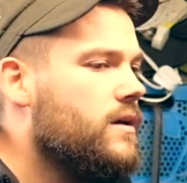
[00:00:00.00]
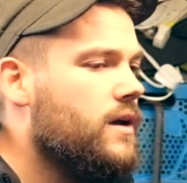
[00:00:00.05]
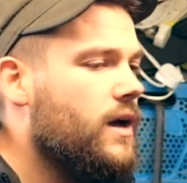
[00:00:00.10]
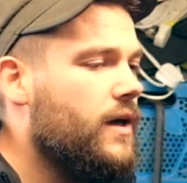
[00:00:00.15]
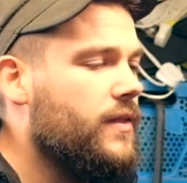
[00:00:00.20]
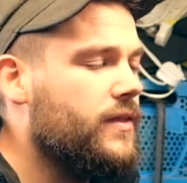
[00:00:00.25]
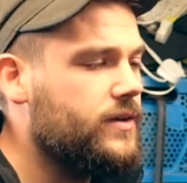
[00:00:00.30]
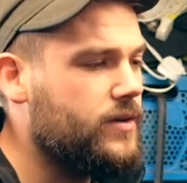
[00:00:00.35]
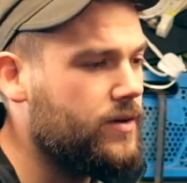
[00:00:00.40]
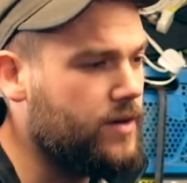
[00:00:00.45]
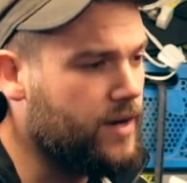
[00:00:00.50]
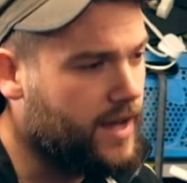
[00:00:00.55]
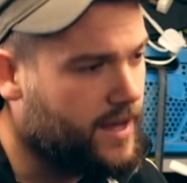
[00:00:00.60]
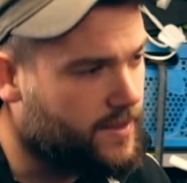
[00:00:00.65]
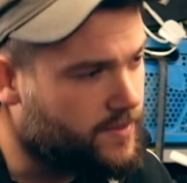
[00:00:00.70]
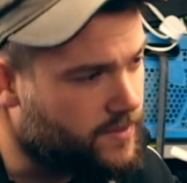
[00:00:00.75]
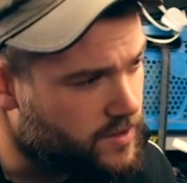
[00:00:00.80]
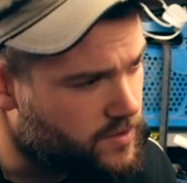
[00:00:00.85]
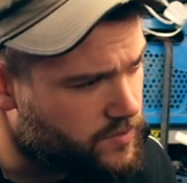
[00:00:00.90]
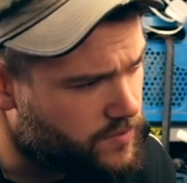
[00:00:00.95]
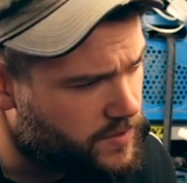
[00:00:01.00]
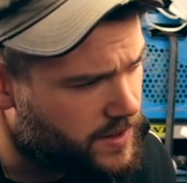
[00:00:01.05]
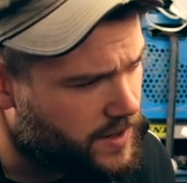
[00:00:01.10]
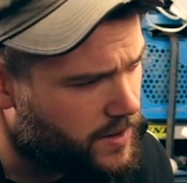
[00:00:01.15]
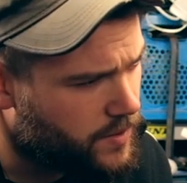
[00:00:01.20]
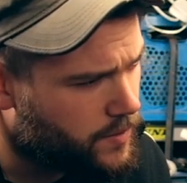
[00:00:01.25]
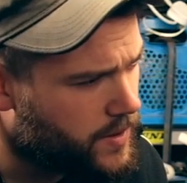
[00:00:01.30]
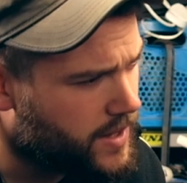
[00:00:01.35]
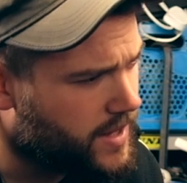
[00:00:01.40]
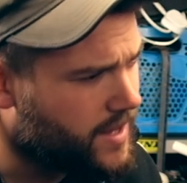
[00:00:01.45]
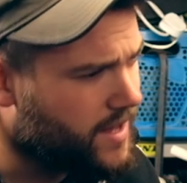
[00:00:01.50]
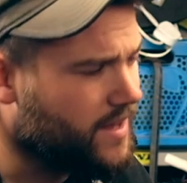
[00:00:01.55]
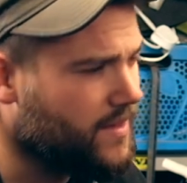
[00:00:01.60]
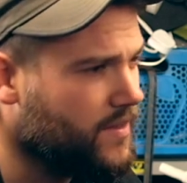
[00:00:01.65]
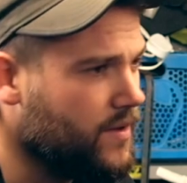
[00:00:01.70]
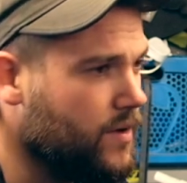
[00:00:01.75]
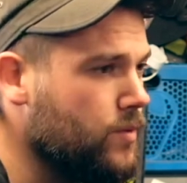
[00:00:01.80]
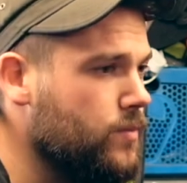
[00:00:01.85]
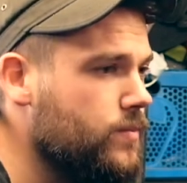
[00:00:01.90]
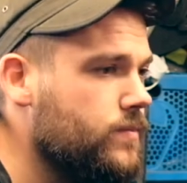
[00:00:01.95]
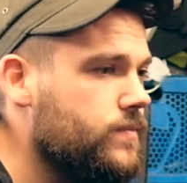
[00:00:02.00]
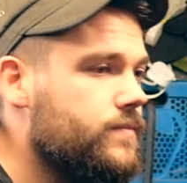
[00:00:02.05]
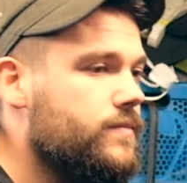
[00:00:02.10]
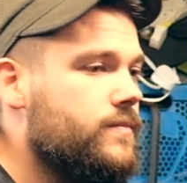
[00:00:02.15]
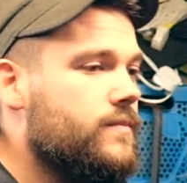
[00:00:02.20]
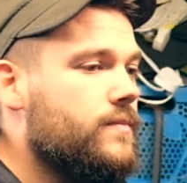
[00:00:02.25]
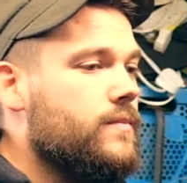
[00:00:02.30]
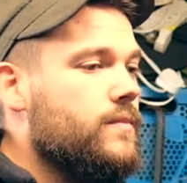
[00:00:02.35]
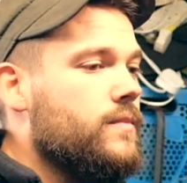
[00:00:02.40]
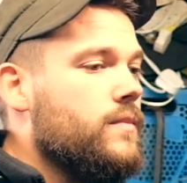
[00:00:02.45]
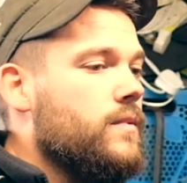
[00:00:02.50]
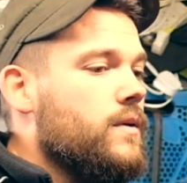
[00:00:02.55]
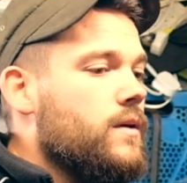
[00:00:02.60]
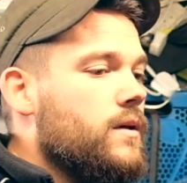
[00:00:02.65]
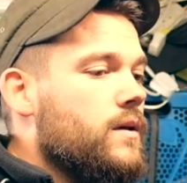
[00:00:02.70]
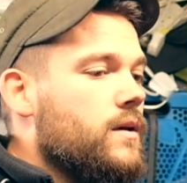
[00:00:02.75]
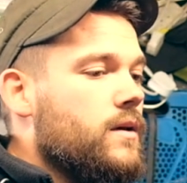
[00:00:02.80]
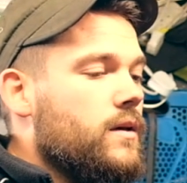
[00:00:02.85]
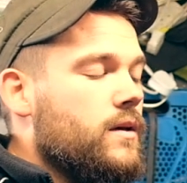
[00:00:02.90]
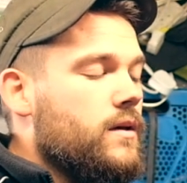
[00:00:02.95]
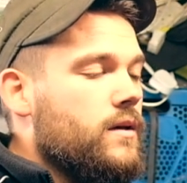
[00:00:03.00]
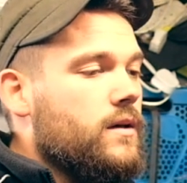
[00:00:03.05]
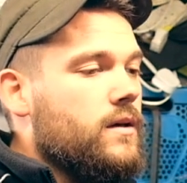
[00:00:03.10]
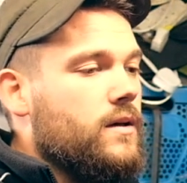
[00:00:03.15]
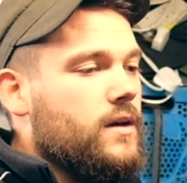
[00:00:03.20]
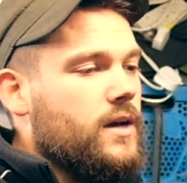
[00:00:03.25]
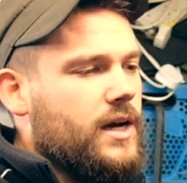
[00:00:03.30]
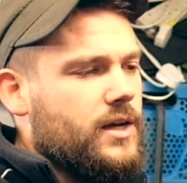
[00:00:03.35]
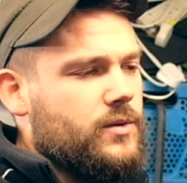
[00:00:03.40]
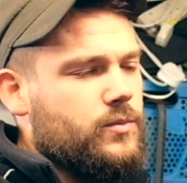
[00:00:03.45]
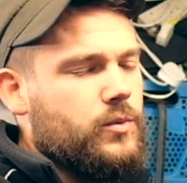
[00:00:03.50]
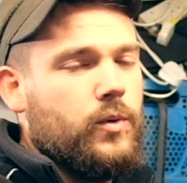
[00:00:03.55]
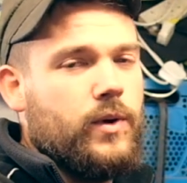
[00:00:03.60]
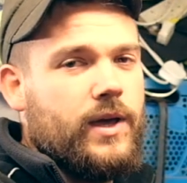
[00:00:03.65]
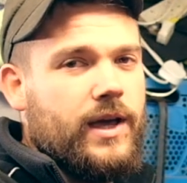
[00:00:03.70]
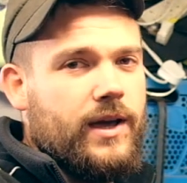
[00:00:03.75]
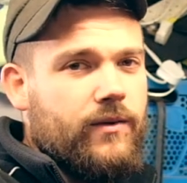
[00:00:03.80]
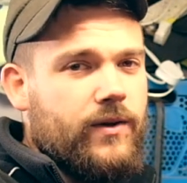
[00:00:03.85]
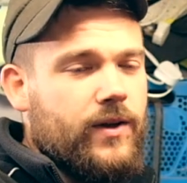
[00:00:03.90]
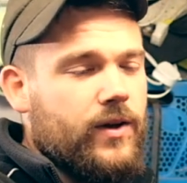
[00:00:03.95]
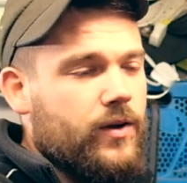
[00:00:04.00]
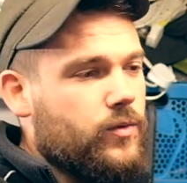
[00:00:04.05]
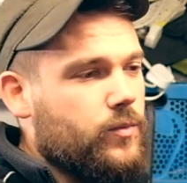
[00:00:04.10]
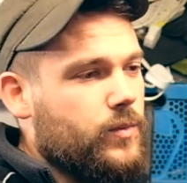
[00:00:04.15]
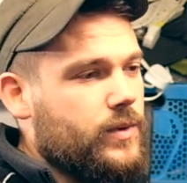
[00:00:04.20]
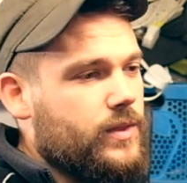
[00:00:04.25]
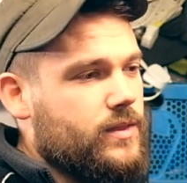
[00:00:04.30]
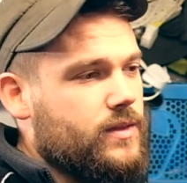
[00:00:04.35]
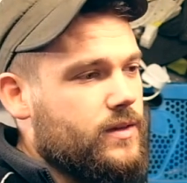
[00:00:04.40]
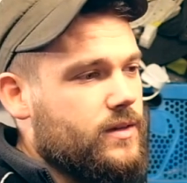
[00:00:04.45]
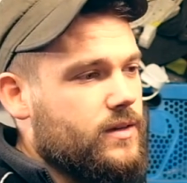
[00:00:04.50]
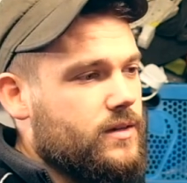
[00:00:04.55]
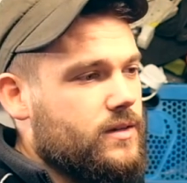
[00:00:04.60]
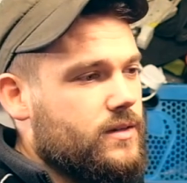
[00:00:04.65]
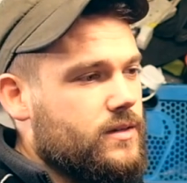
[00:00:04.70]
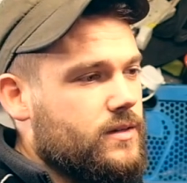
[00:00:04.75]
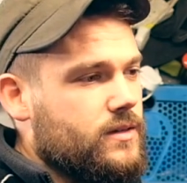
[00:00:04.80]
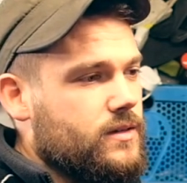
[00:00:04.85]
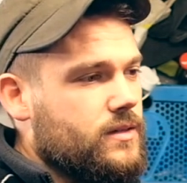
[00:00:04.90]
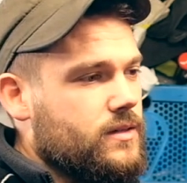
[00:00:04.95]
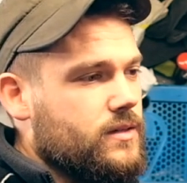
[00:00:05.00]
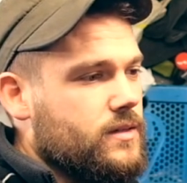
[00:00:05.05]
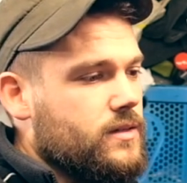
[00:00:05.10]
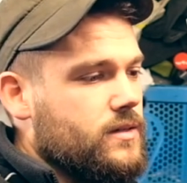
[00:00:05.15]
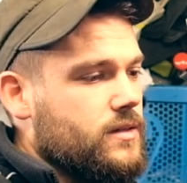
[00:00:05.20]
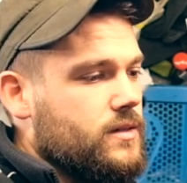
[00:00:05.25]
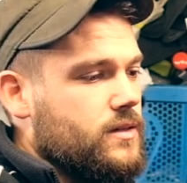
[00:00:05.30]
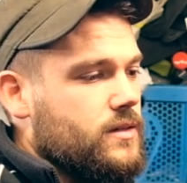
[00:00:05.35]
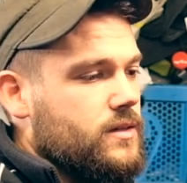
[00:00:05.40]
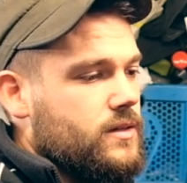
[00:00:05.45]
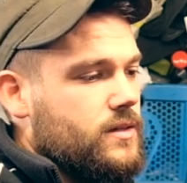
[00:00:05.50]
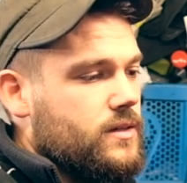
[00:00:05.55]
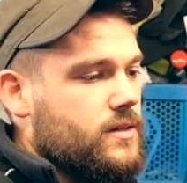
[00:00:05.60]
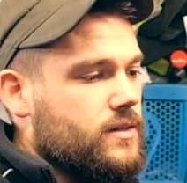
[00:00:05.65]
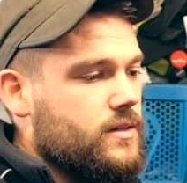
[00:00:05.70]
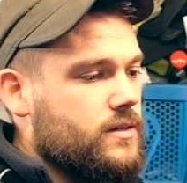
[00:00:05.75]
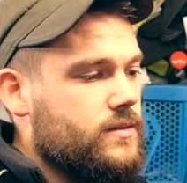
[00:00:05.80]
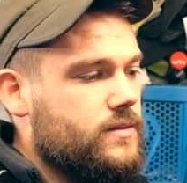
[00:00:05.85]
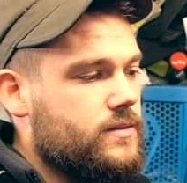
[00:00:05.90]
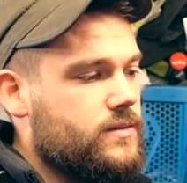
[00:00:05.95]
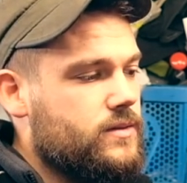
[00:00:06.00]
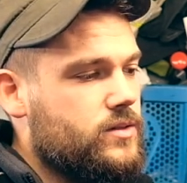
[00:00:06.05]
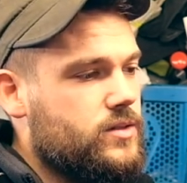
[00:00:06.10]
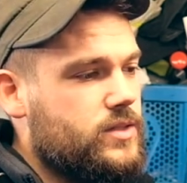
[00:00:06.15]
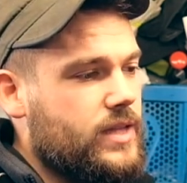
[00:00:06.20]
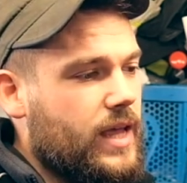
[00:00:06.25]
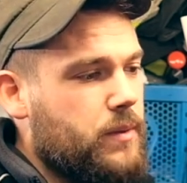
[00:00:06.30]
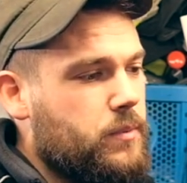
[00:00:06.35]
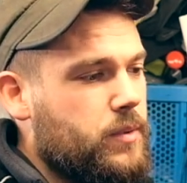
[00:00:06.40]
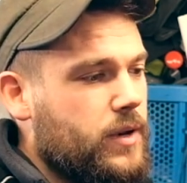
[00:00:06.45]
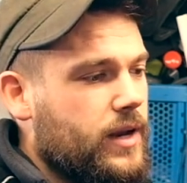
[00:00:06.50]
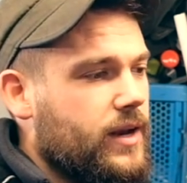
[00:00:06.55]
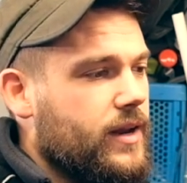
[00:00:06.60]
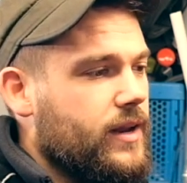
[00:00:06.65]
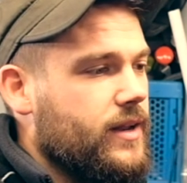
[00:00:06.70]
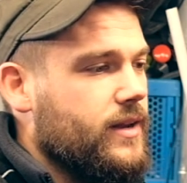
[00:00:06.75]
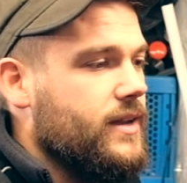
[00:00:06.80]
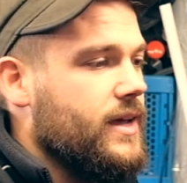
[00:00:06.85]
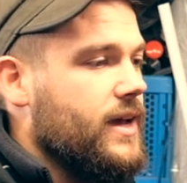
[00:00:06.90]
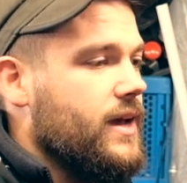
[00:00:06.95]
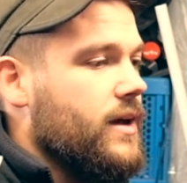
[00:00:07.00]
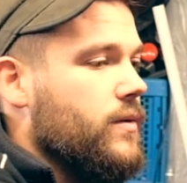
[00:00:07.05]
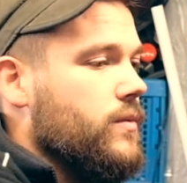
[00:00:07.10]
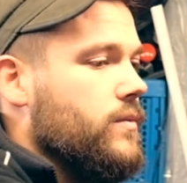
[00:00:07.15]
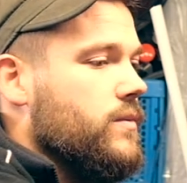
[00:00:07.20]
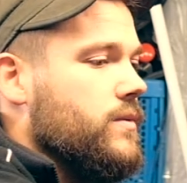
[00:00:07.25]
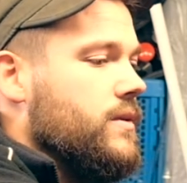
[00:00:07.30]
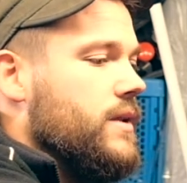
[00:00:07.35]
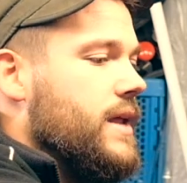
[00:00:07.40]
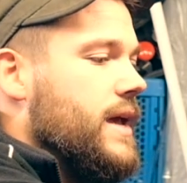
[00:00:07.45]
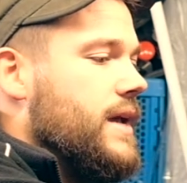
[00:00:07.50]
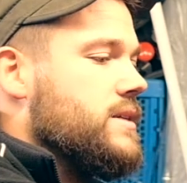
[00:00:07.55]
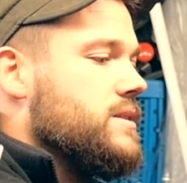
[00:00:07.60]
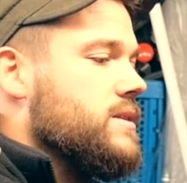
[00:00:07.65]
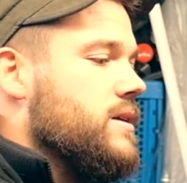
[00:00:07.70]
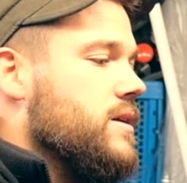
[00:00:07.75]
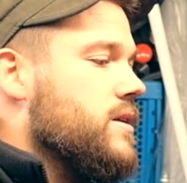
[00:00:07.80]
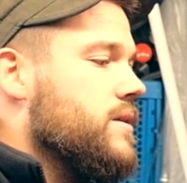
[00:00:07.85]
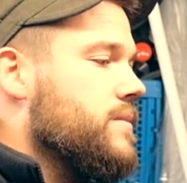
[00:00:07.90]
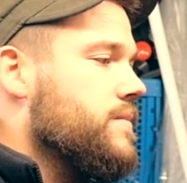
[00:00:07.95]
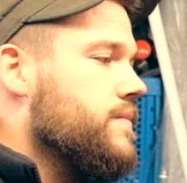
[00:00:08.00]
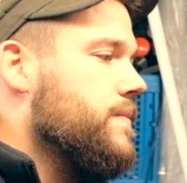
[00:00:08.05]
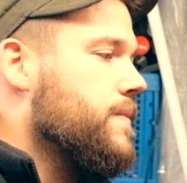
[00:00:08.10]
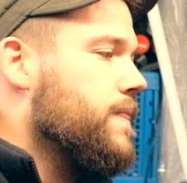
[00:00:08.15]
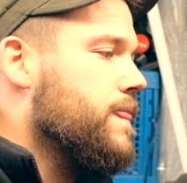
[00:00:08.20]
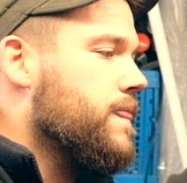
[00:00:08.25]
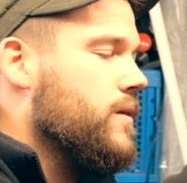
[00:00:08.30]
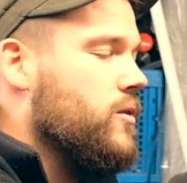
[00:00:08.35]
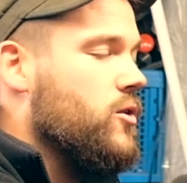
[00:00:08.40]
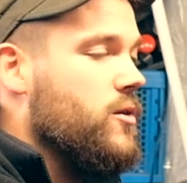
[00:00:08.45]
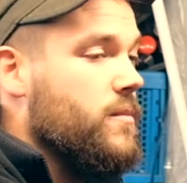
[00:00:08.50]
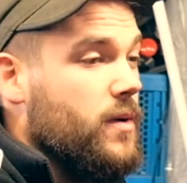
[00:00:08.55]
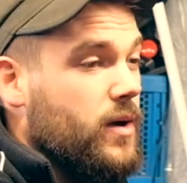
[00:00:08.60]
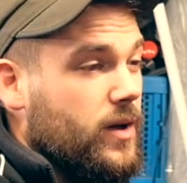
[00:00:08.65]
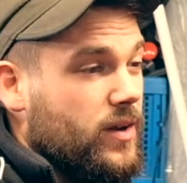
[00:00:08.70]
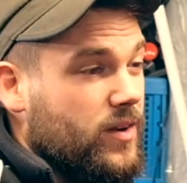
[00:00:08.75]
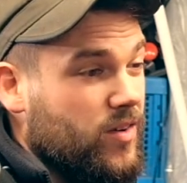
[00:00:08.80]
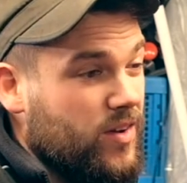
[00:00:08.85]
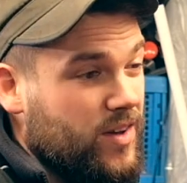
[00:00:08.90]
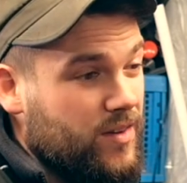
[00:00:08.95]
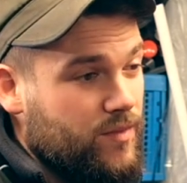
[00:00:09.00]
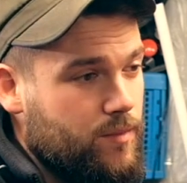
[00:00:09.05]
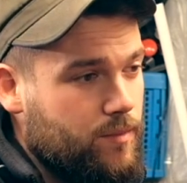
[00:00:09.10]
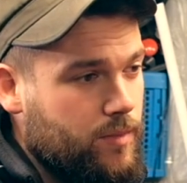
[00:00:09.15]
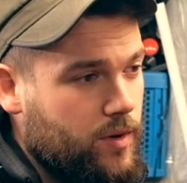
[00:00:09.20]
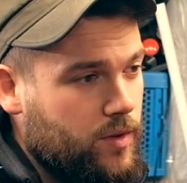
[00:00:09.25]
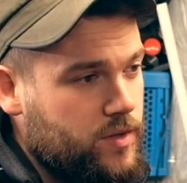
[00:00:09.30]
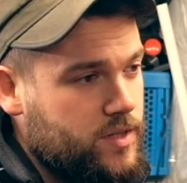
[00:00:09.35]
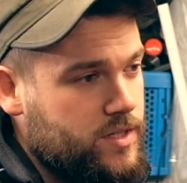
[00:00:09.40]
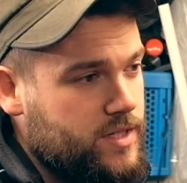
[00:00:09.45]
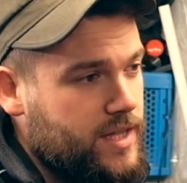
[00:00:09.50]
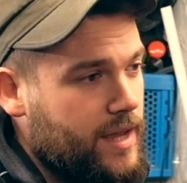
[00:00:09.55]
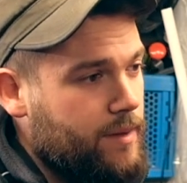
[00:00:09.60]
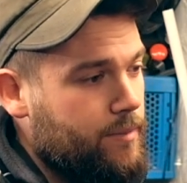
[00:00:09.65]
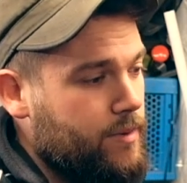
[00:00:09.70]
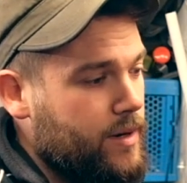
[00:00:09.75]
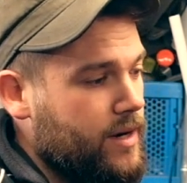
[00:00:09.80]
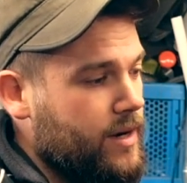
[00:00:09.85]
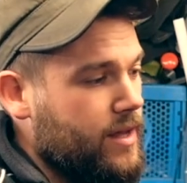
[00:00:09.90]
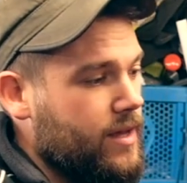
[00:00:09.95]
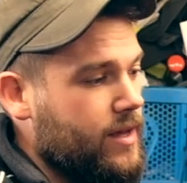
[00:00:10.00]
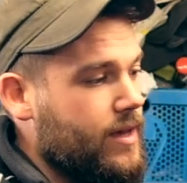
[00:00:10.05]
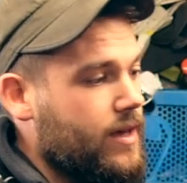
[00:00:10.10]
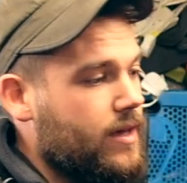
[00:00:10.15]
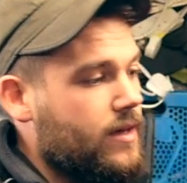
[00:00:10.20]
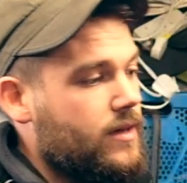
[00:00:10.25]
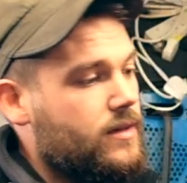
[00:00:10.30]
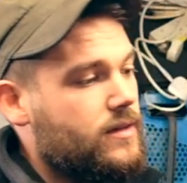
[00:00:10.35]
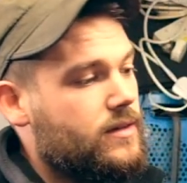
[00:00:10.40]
I think I'm going to end this video here though, and we'll carry on with the stapling it down next time, or I might not even bother stapling it yet.